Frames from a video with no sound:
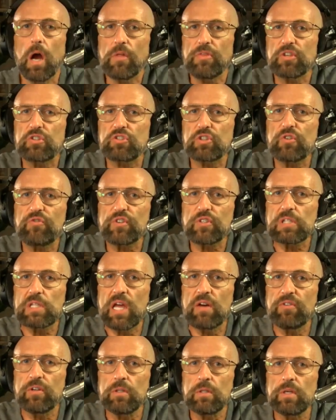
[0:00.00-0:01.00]
On the surface
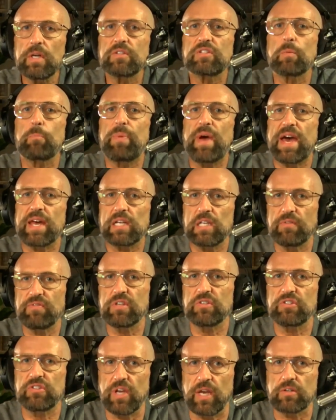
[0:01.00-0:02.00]
level, it's a battle of the
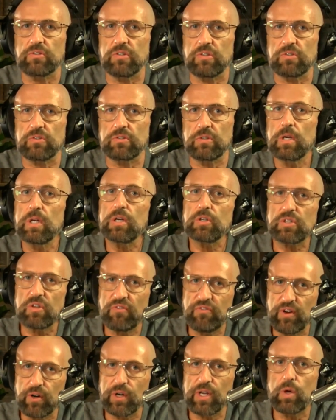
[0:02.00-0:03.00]
sexes. Here's a
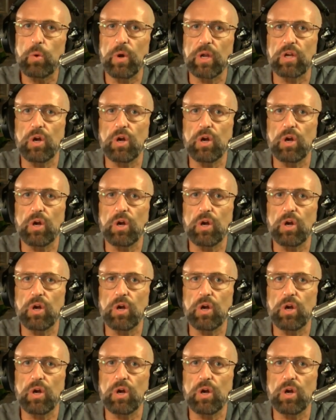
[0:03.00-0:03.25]
very quick